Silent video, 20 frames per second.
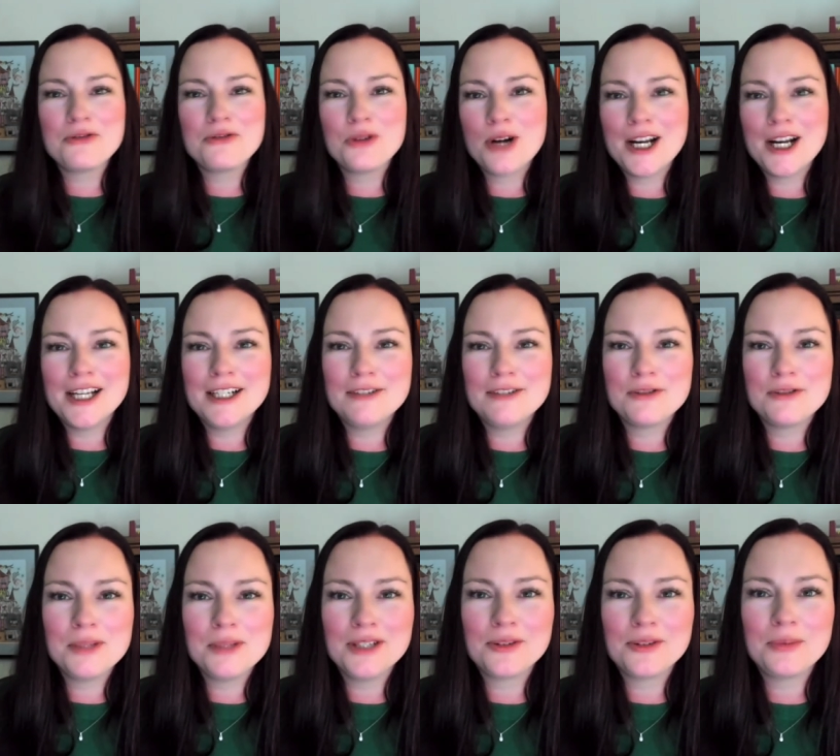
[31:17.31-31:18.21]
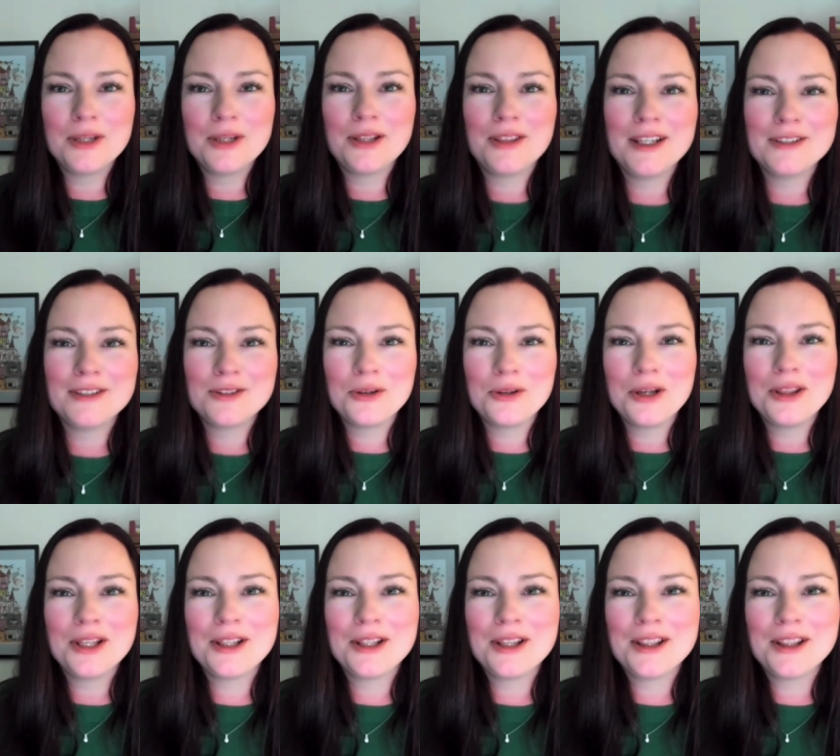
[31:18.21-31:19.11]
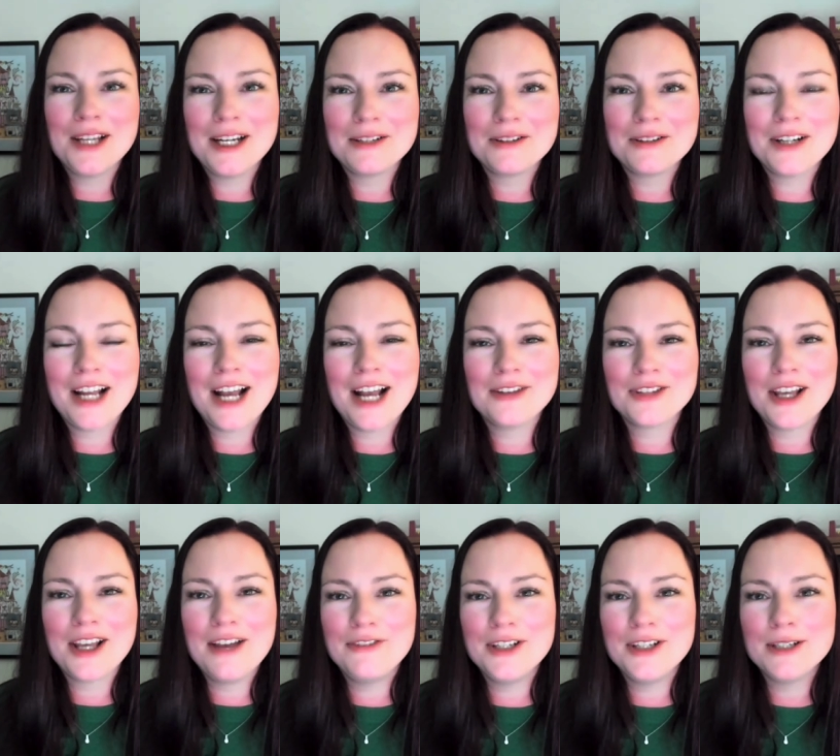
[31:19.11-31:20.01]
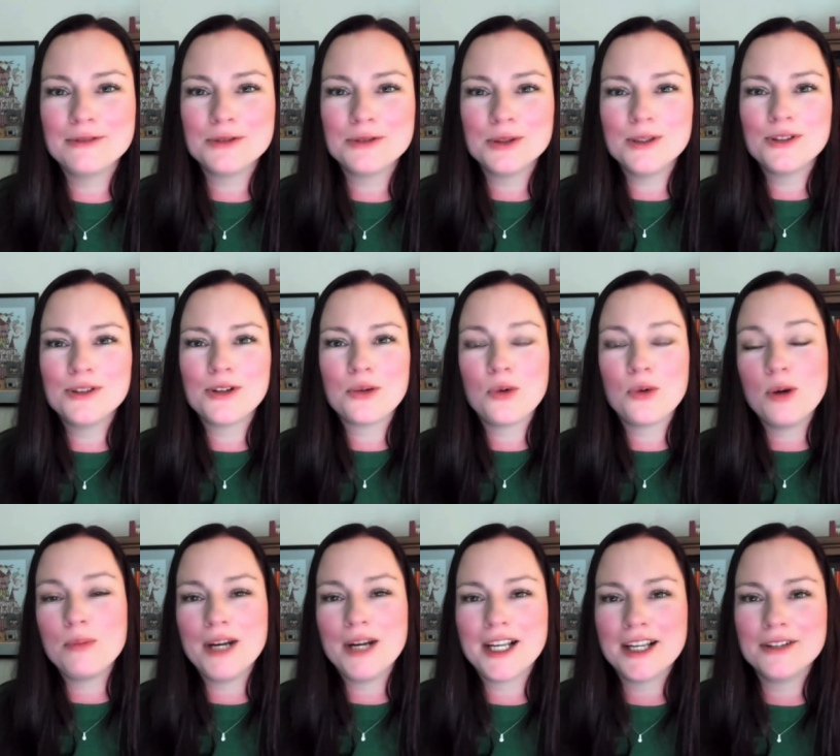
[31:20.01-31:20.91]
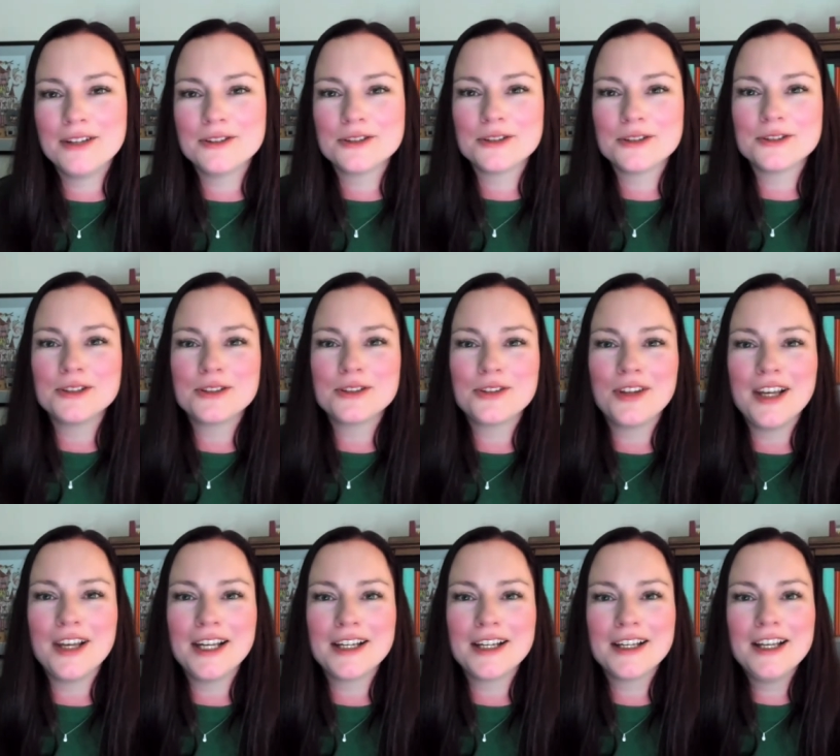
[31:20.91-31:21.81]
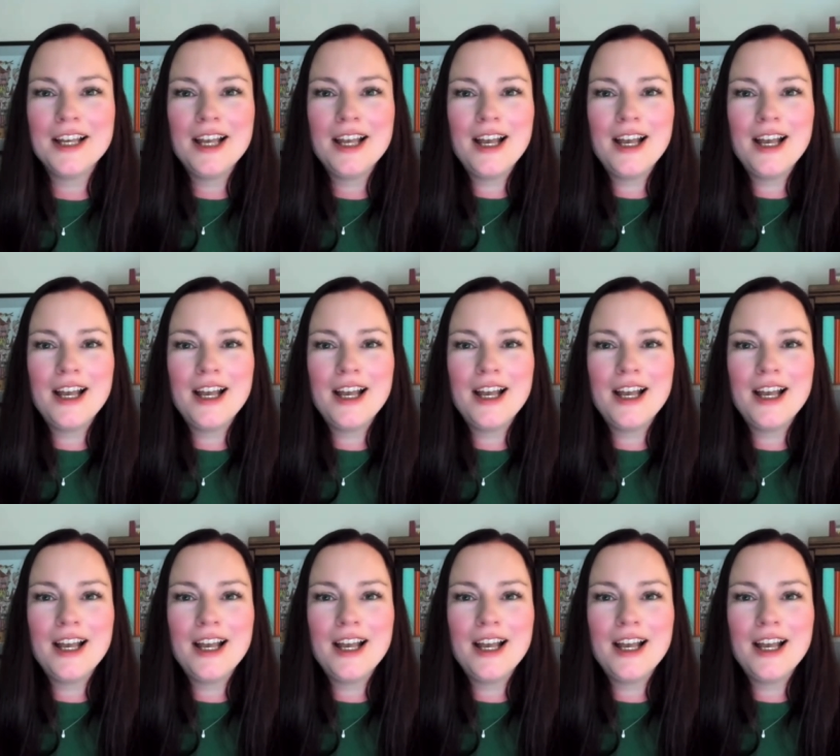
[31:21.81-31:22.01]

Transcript: variety for me is a big thing. So I think that that has a heavy influence on what my calendar looks like.